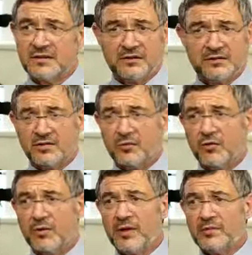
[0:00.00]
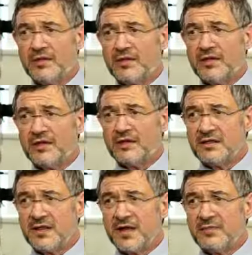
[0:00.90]
there is no problem, and
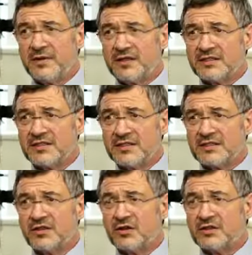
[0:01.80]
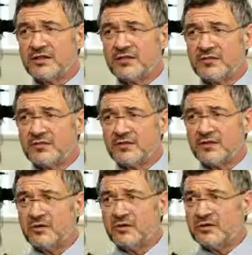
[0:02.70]
the APX does not
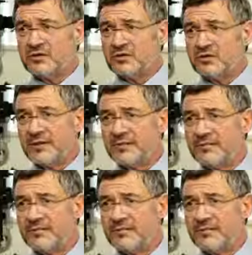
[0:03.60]
interfere with surgery.